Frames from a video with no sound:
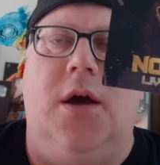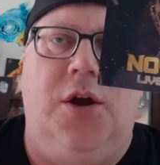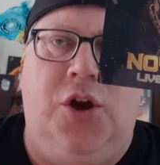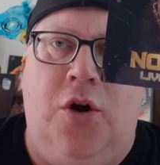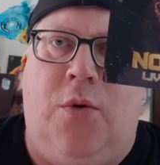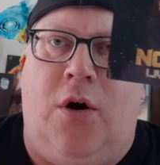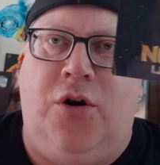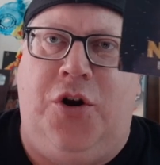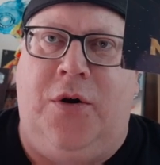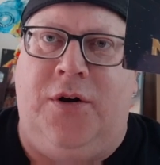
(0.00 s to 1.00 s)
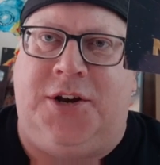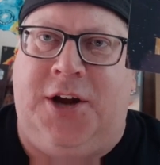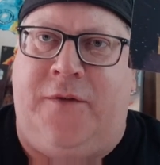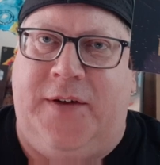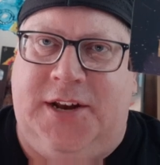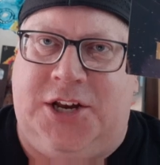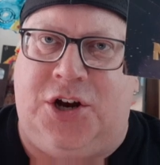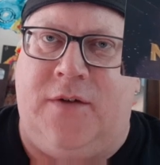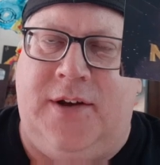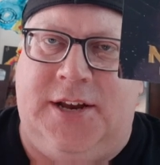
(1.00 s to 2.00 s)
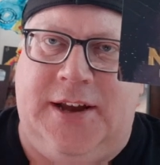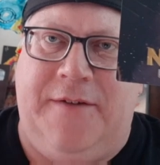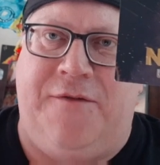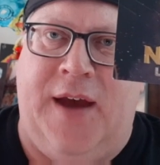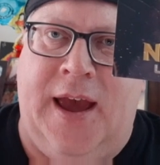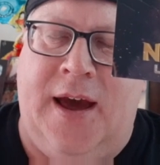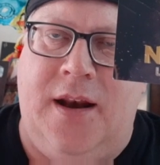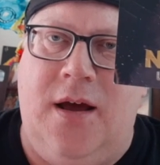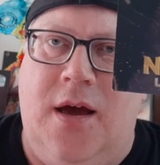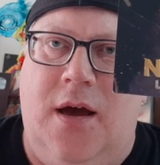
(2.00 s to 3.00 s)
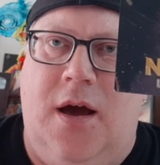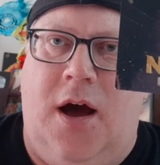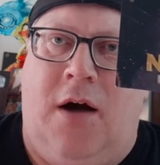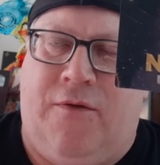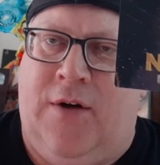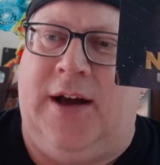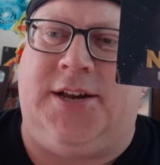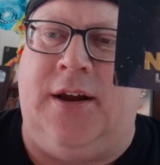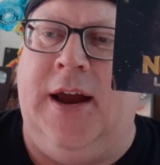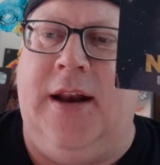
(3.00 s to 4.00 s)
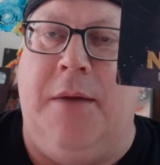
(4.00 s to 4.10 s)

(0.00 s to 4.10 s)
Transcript: you are doing yourself a disservice as a fan of wrestling.